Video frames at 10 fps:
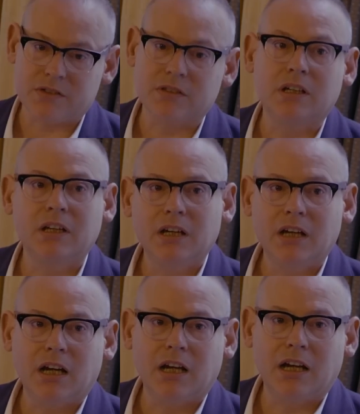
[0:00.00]
purpose,
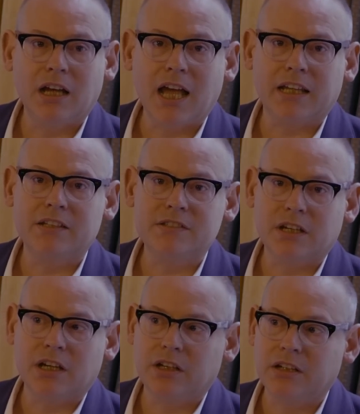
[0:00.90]
to change
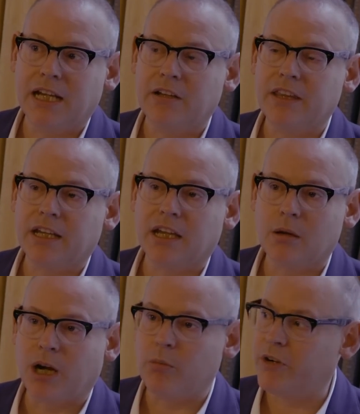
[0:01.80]
culture, to create new consumer